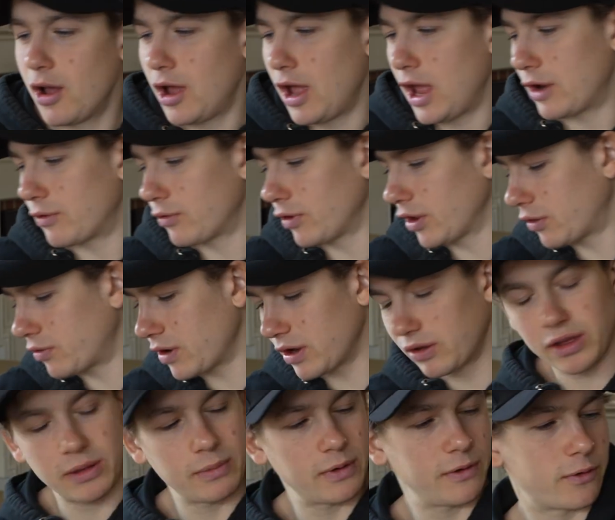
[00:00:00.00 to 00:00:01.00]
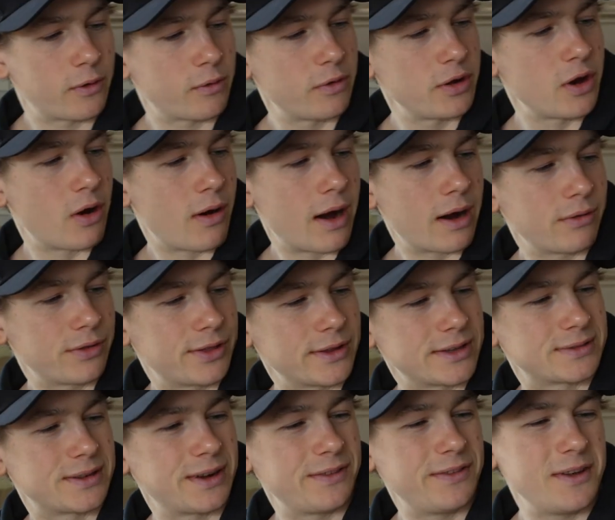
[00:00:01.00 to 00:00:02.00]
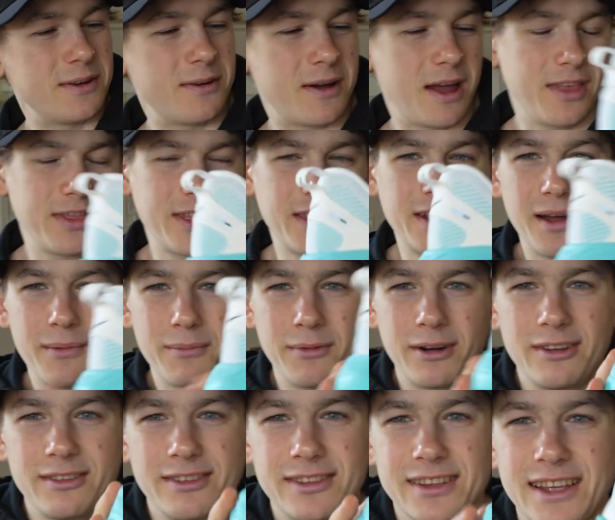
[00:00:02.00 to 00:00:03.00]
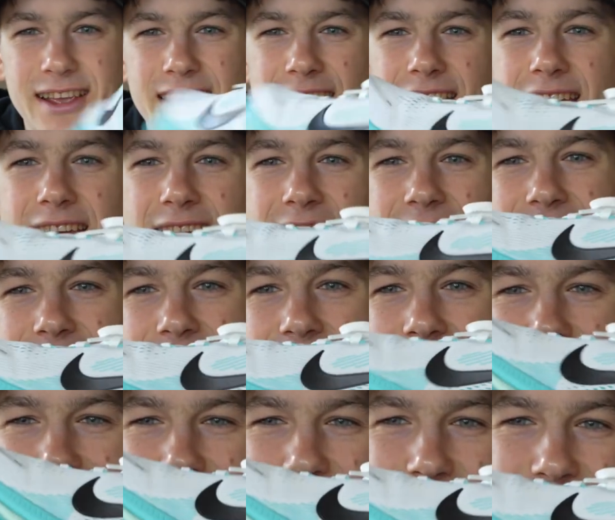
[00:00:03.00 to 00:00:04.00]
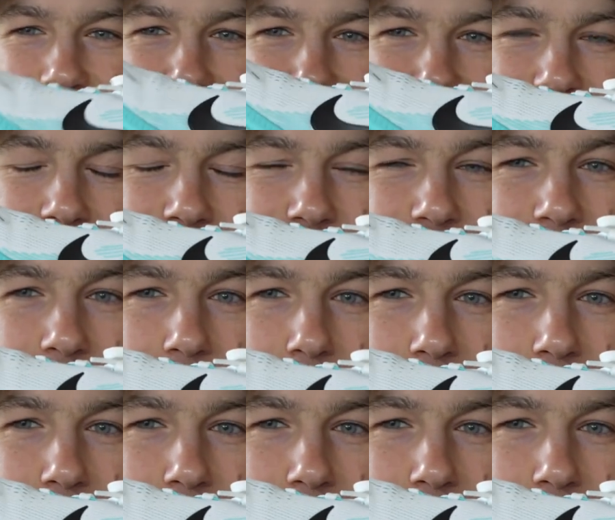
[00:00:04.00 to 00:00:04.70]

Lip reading: And really quickly, before we go on with this review, the numbers, that's just for